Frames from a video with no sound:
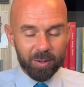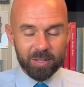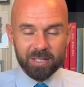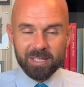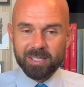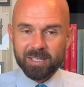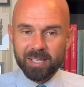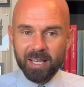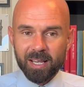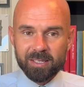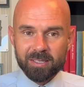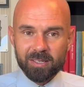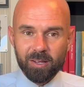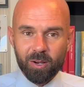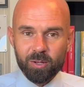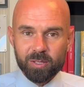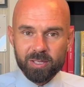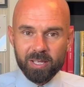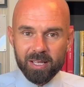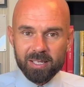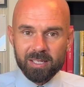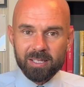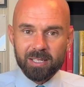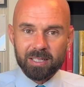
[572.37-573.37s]
It's
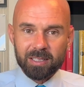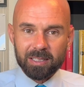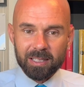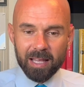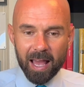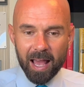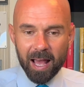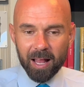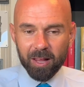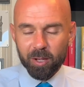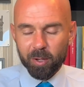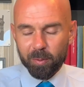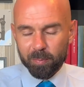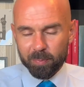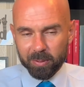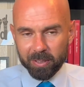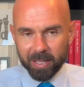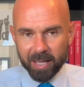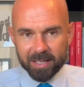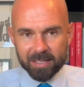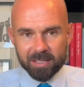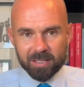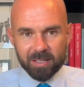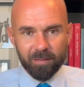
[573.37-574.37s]
606 Glendale
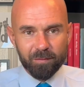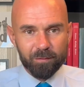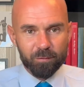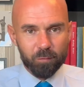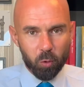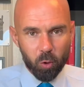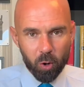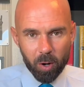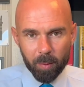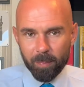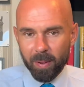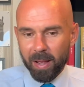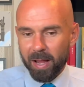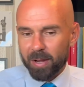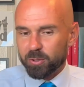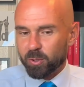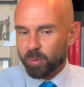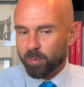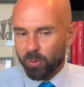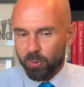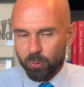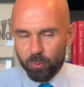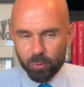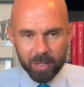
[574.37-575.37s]
Place. It's a
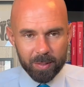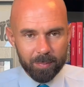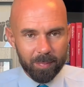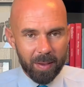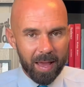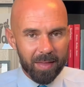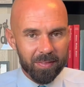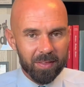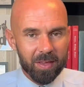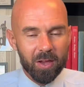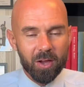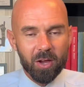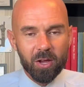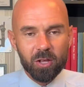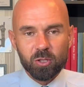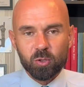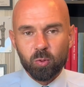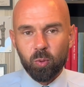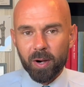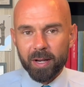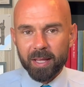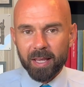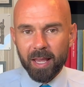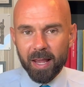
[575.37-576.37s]
4-bedroom, 3-bath,
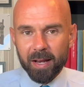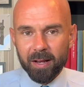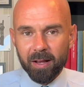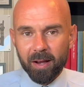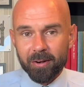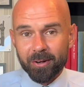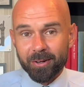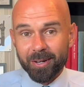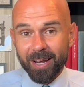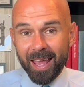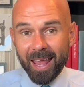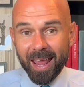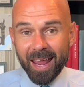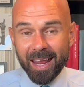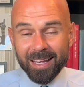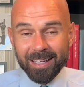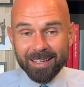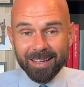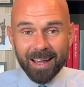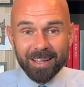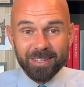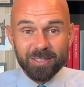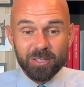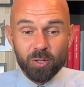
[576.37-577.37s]

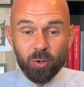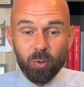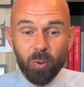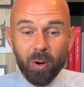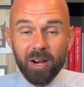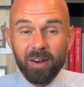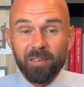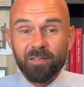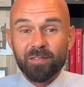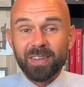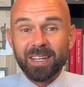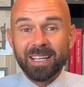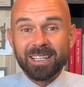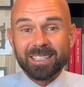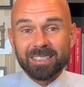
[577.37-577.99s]
2,889 square feet.